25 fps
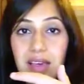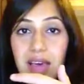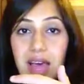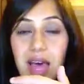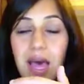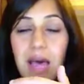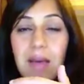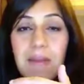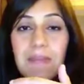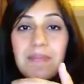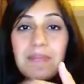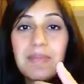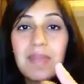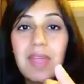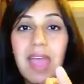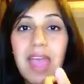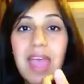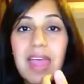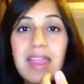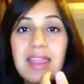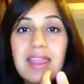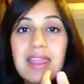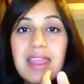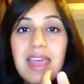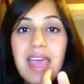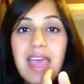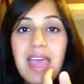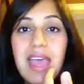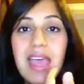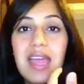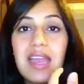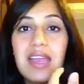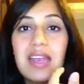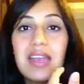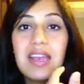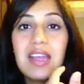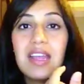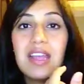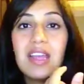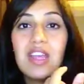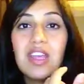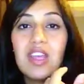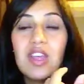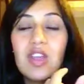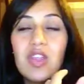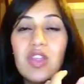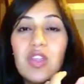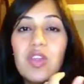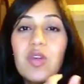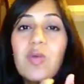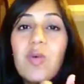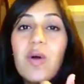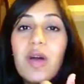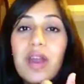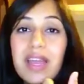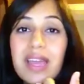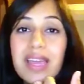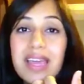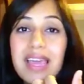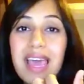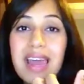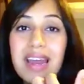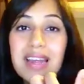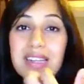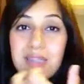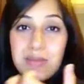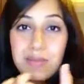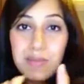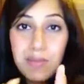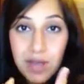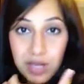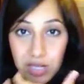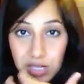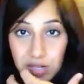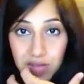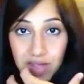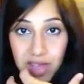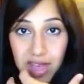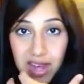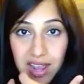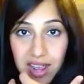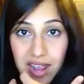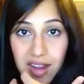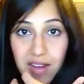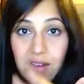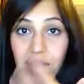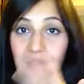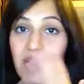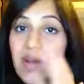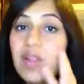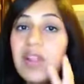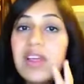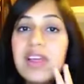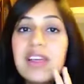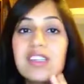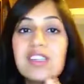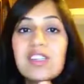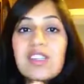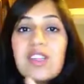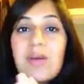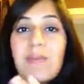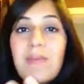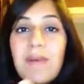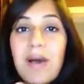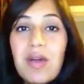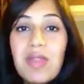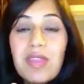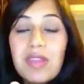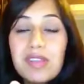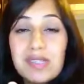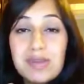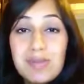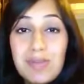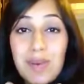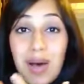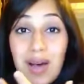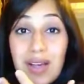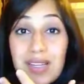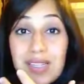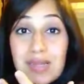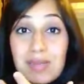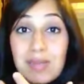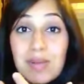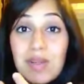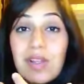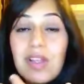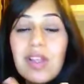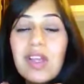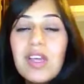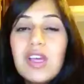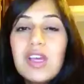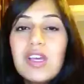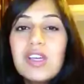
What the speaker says: and then you want to get as much of that areola into their mouth as possible,